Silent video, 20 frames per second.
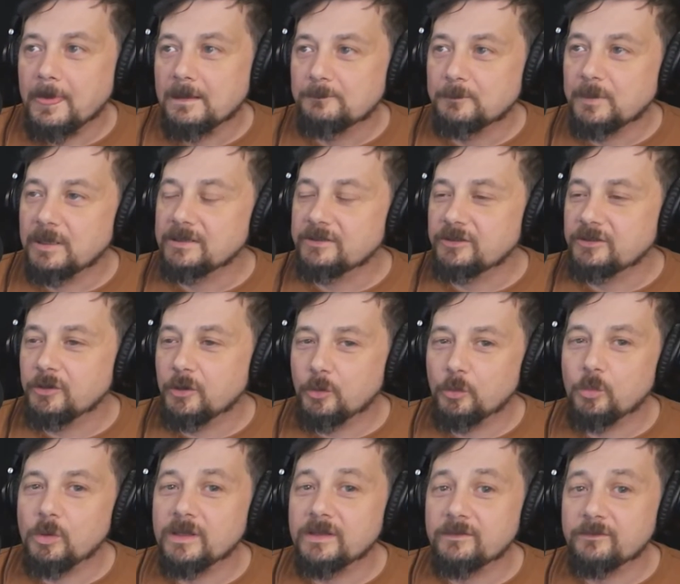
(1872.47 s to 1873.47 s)
But
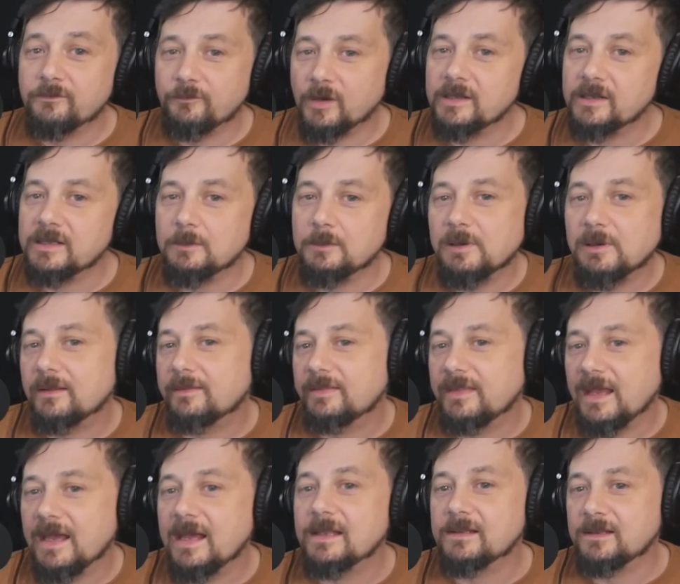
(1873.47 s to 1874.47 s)
what's funny about
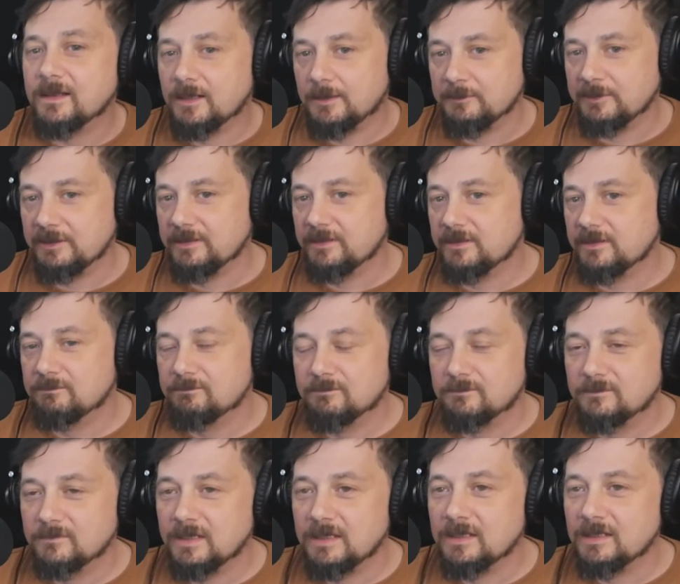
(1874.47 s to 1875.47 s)
that comment?
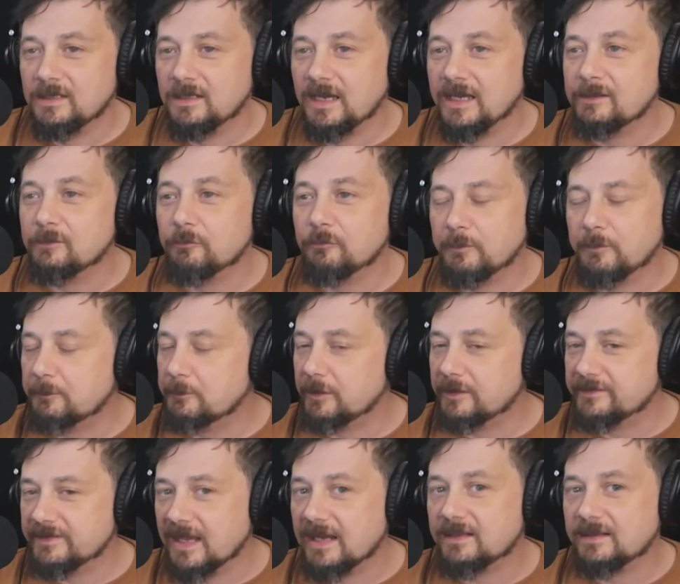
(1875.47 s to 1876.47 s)
I don't remember
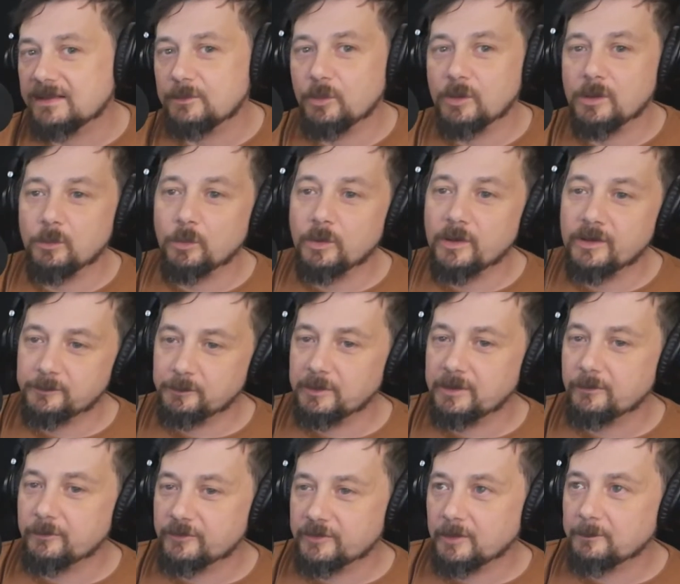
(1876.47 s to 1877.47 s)
exactly what it was, but
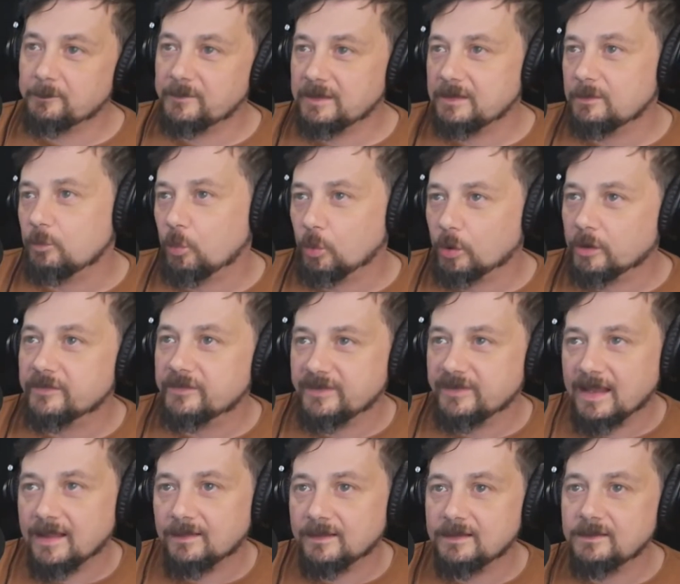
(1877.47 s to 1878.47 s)
it was something word
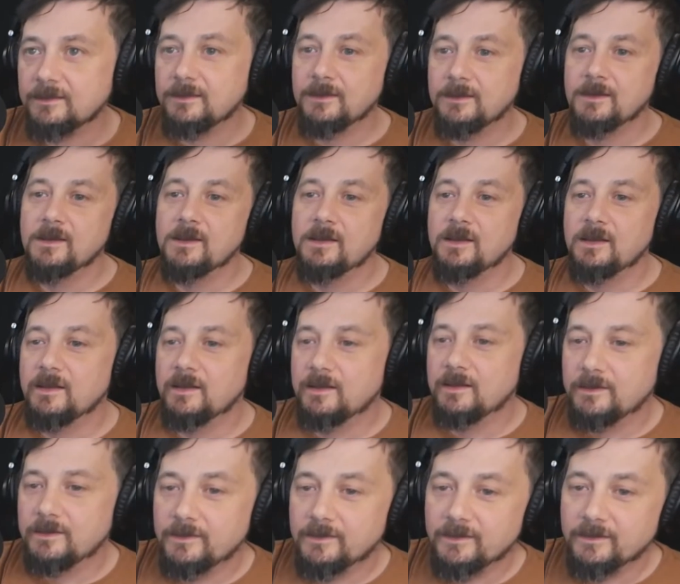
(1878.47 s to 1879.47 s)
salad.
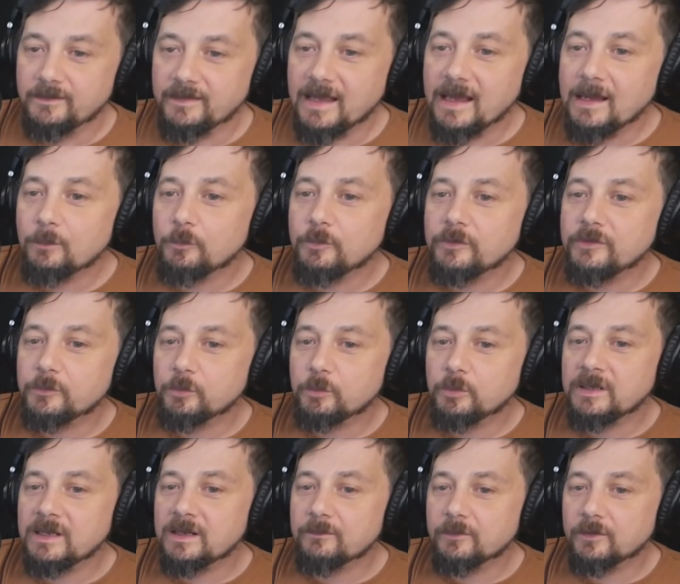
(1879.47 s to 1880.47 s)
That was
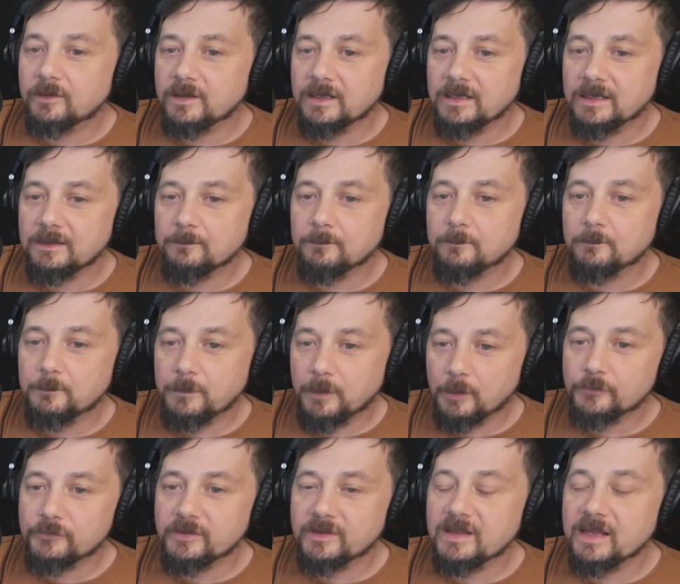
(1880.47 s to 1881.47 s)
whenever I
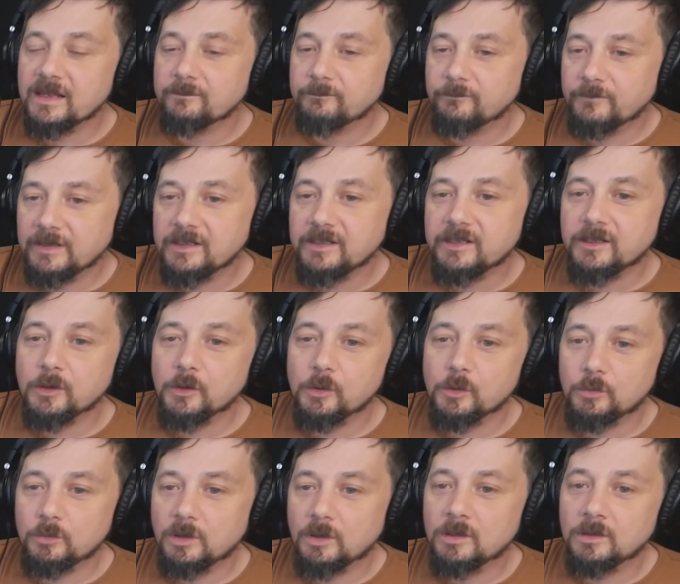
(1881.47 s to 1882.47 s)
posted that
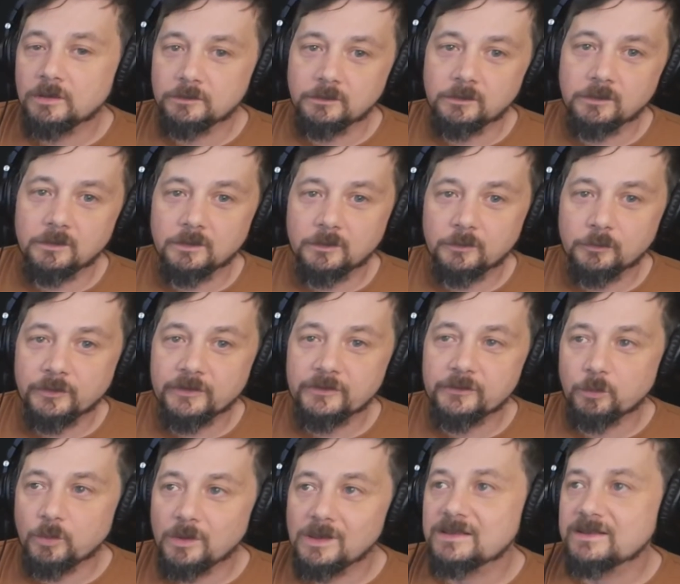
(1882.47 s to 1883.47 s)
video on
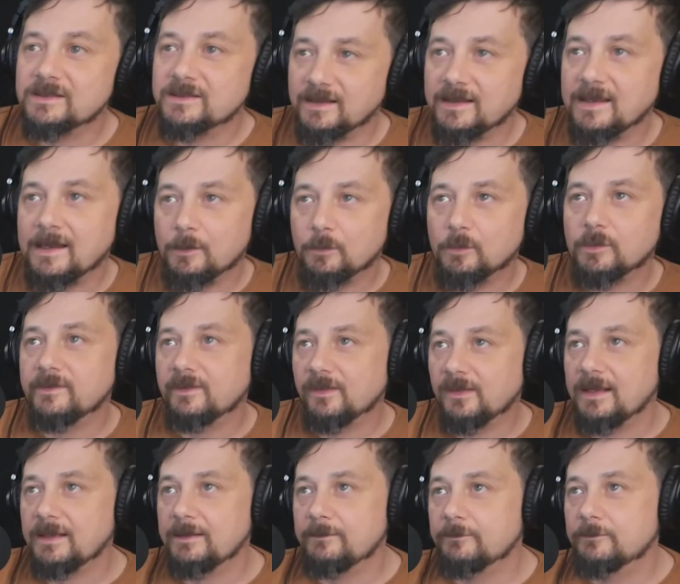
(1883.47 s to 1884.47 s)
Chris Watts, The Coward's
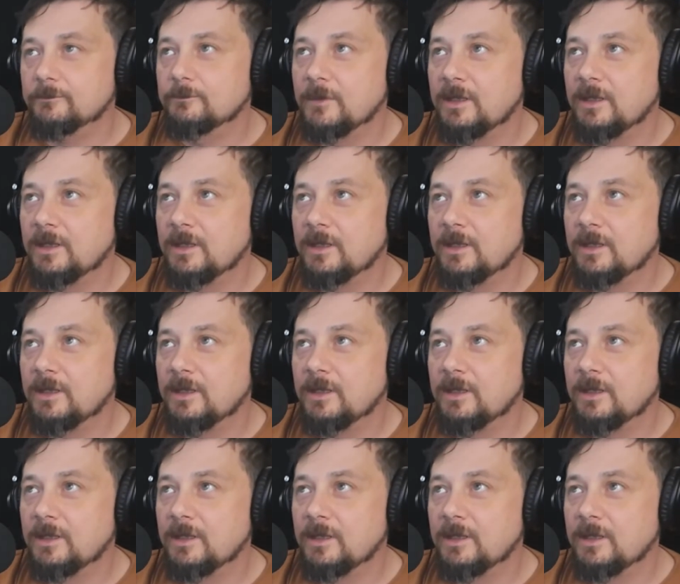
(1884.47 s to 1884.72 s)
Life.